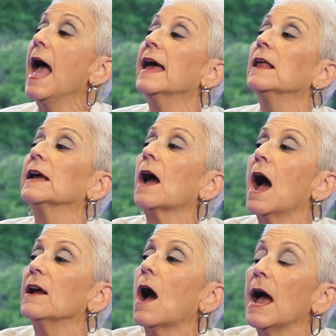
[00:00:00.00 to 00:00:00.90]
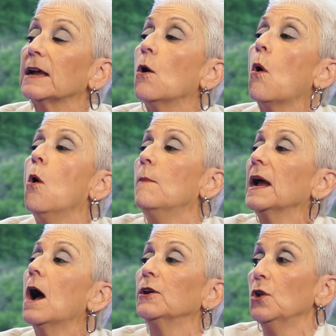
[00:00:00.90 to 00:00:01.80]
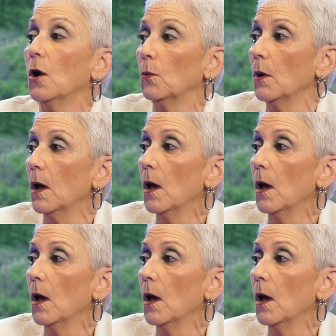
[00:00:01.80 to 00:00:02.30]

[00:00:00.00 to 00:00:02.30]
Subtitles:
And I go, oh my God, no.